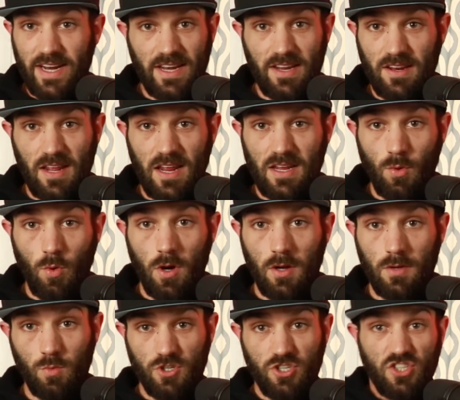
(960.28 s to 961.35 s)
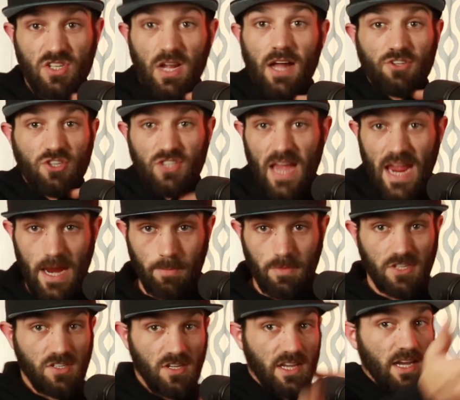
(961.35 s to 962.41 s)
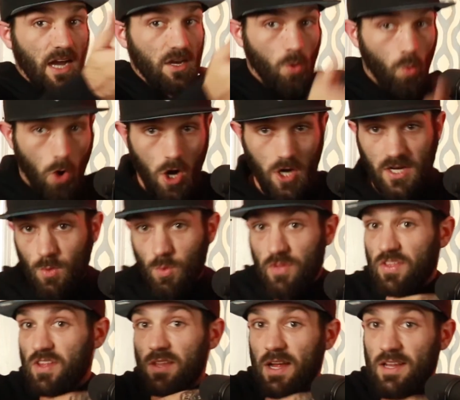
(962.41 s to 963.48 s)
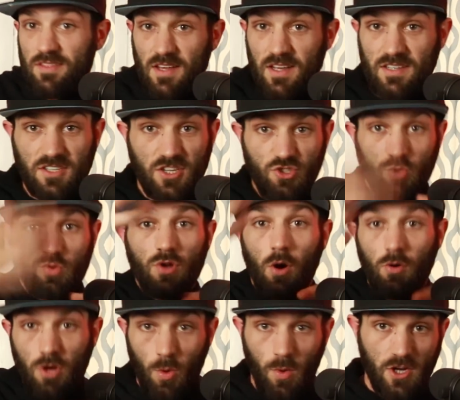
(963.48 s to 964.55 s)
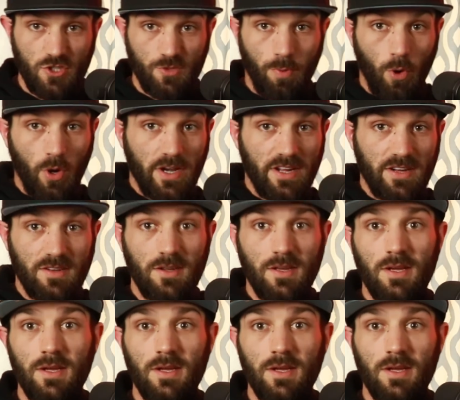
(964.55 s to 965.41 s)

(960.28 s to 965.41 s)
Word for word: it at anyone, which is not just aimlessly kind of walking with it like this because you don't know where it's pointed.